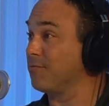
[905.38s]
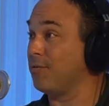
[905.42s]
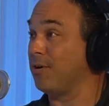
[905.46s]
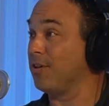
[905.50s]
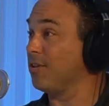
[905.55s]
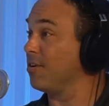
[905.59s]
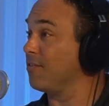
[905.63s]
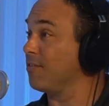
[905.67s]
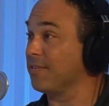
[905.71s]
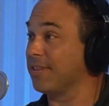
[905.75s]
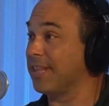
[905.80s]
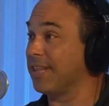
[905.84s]
from
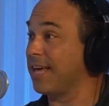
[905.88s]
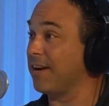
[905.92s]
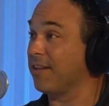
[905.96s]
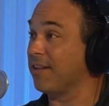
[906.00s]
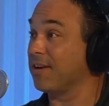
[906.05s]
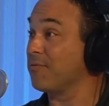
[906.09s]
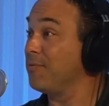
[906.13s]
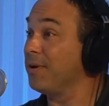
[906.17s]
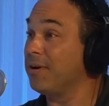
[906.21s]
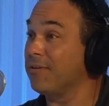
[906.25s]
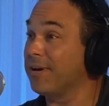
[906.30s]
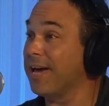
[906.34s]
all over that are
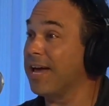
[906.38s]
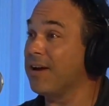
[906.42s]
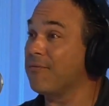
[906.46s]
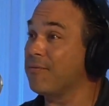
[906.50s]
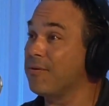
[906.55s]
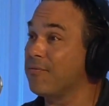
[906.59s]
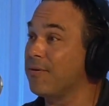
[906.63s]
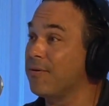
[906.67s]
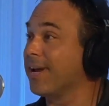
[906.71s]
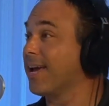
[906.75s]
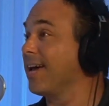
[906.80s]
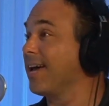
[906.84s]
like, we don't get
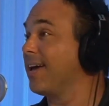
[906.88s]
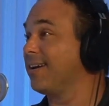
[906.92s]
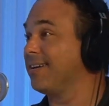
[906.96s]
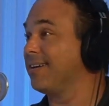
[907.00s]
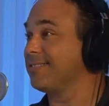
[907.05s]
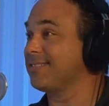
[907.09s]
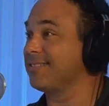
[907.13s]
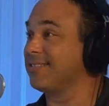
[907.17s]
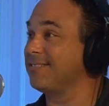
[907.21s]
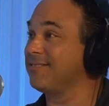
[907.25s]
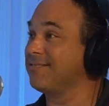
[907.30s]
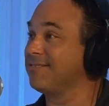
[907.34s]
it, we want to get it. So